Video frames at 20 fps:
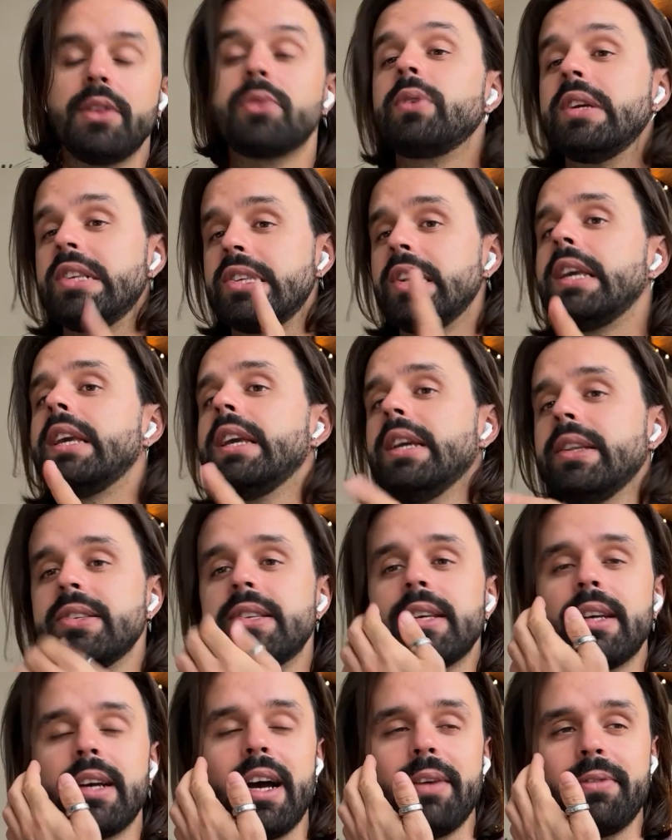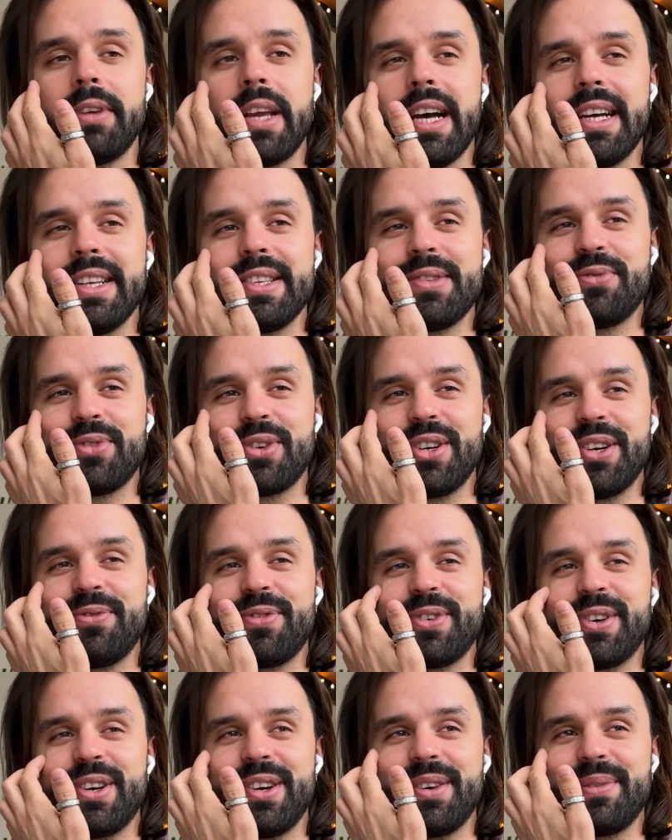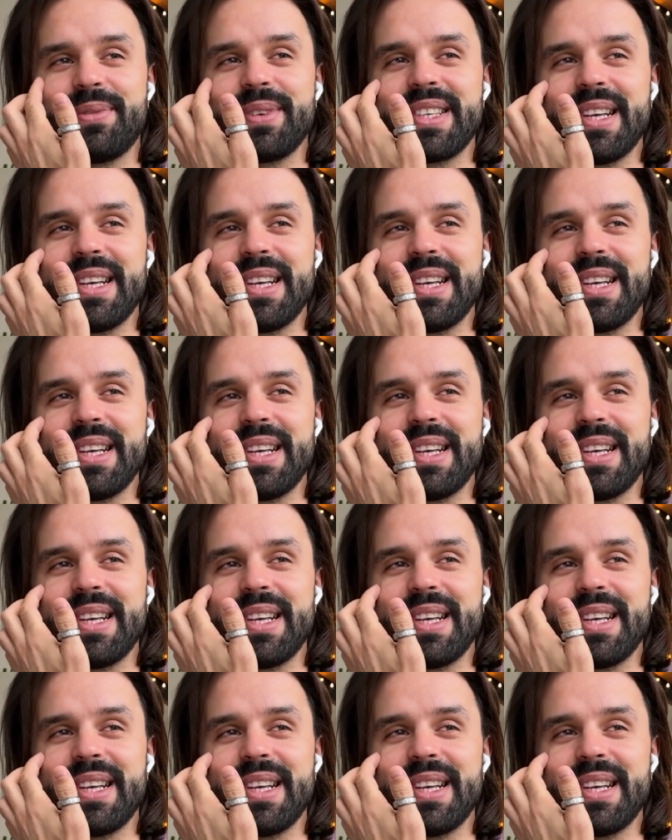And there is a hint I've got for